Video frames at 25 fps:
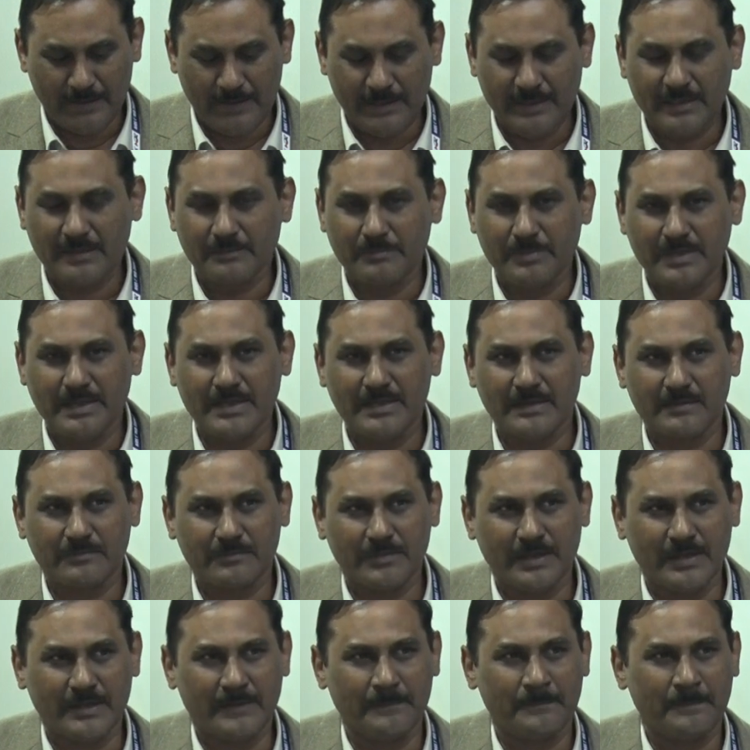in a bigger
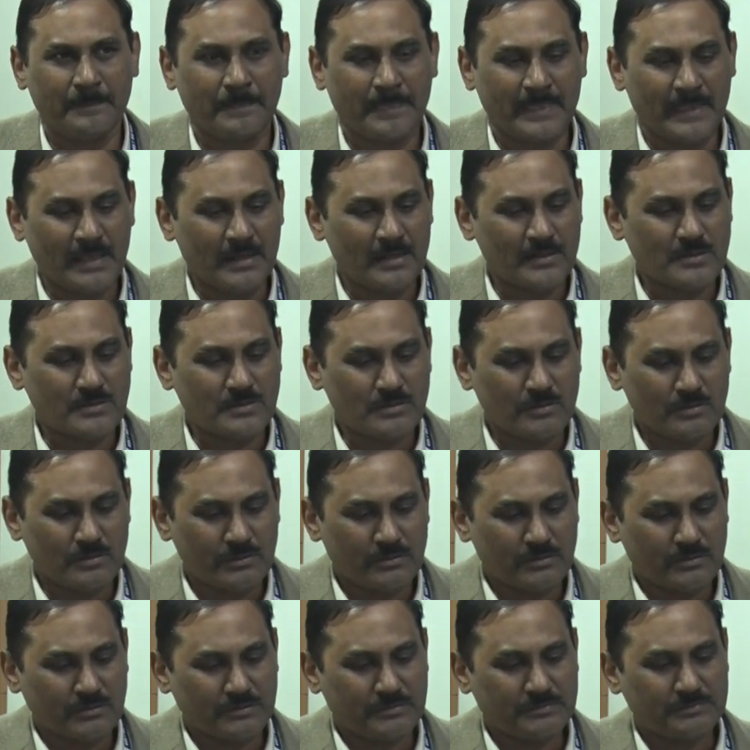way.
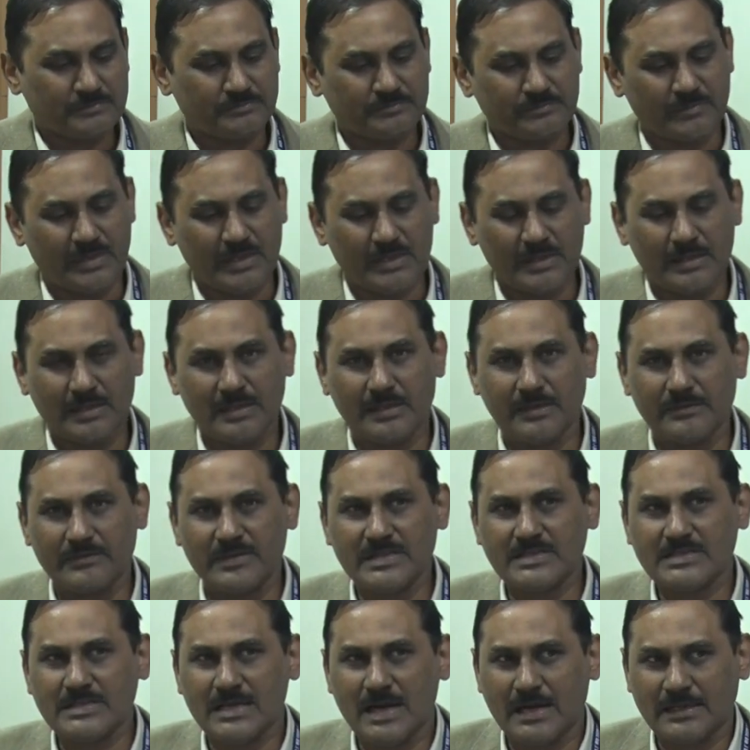So we
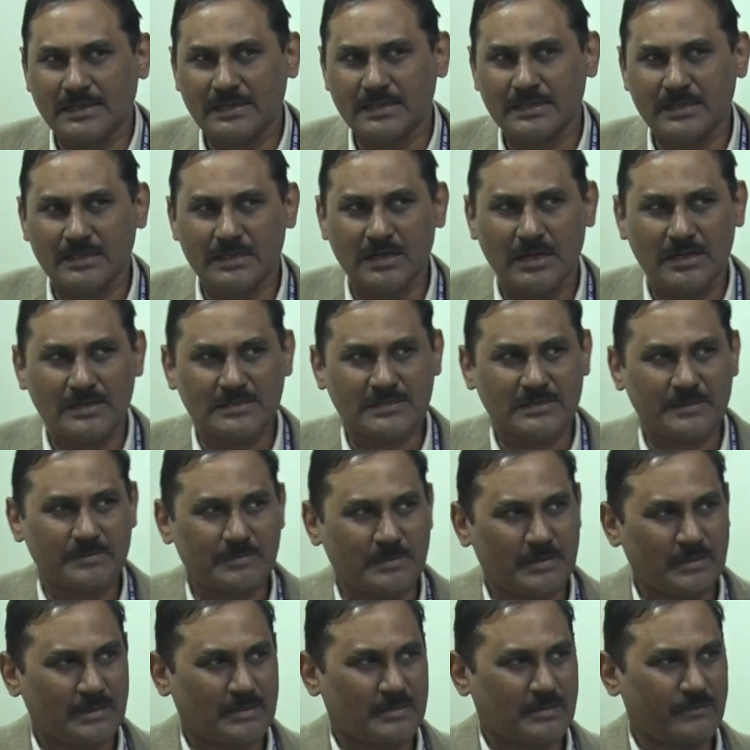started a concept
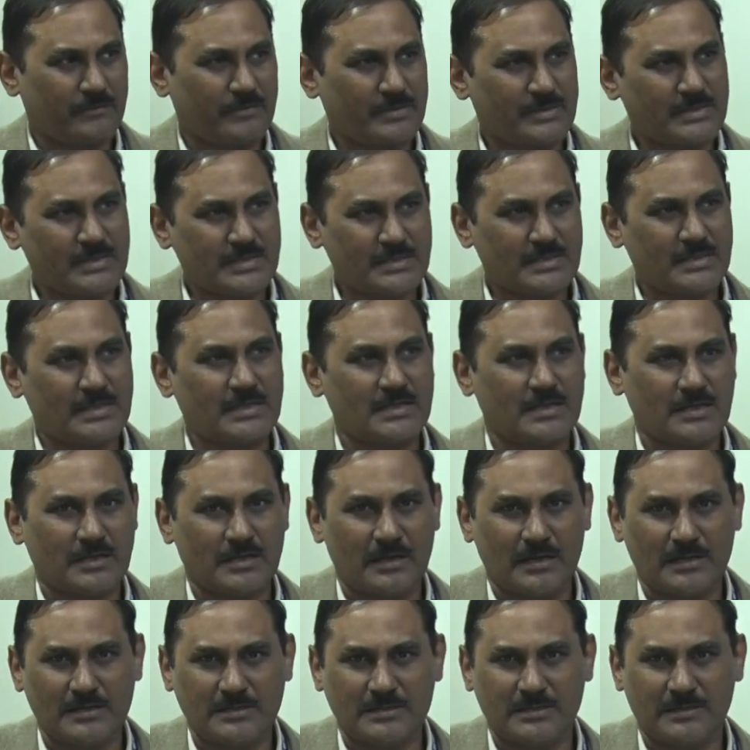called the Vision Center
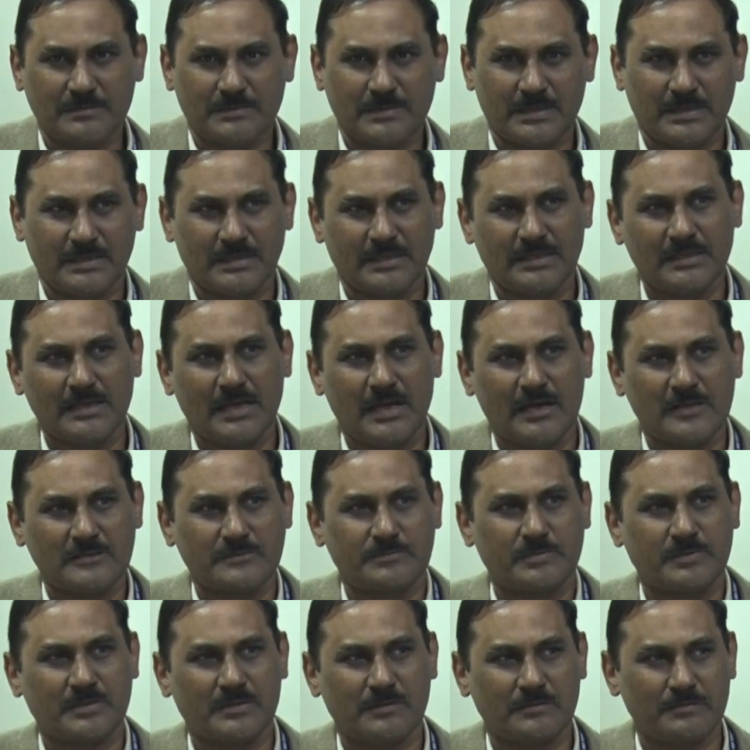concept and the
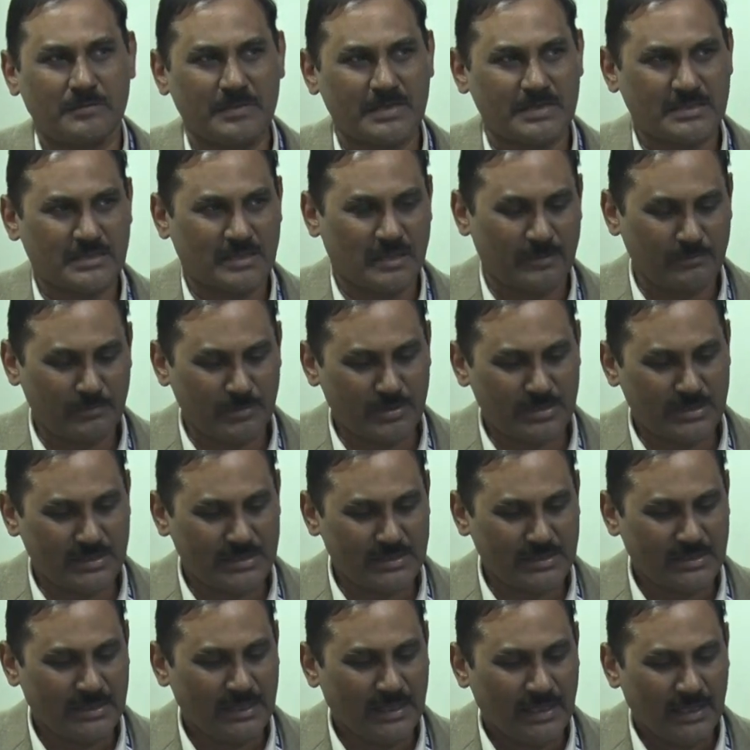hospital-based
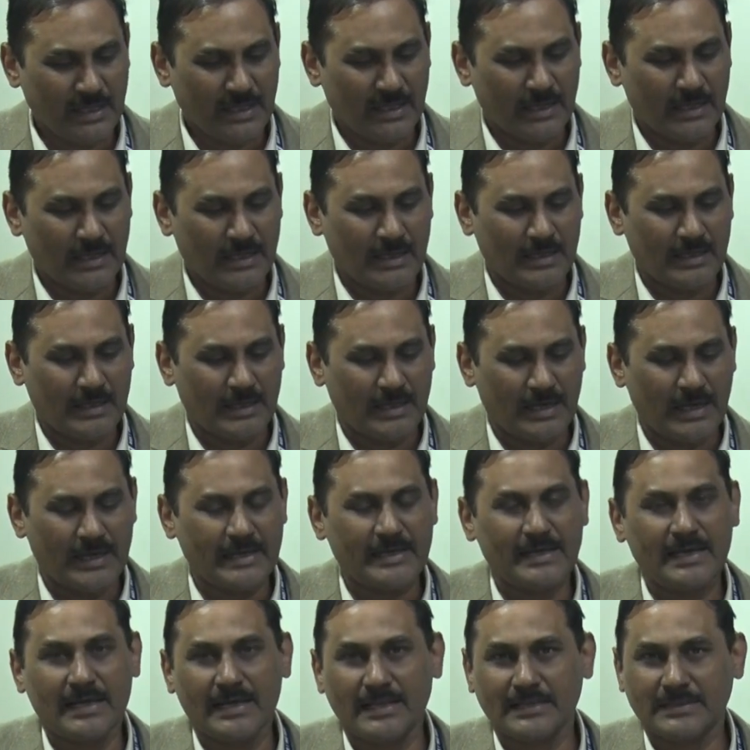community
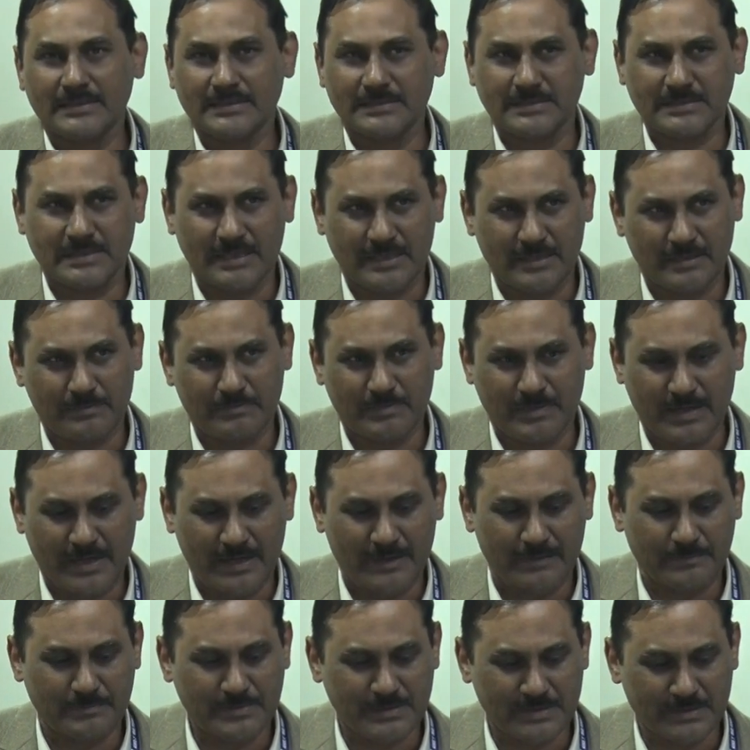eye health checkup
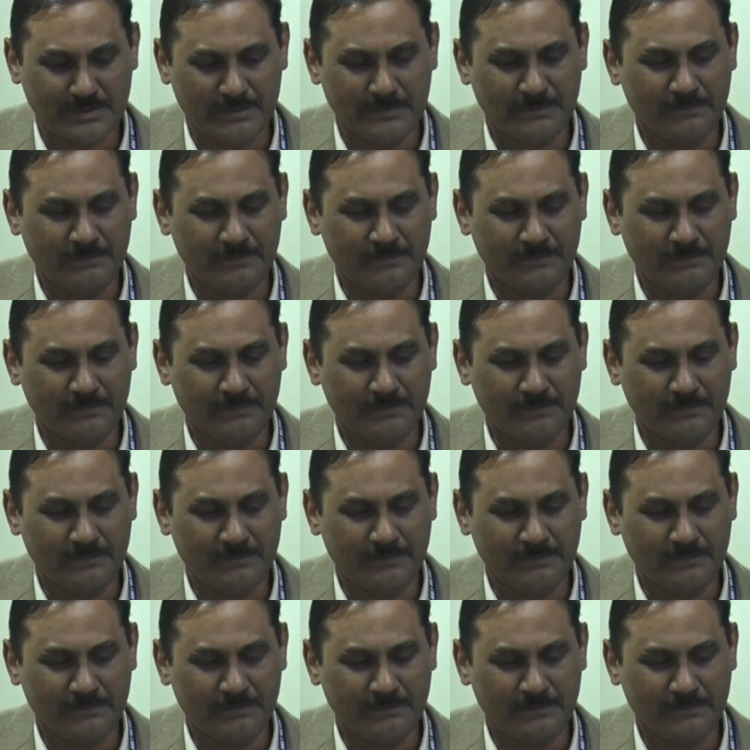camps.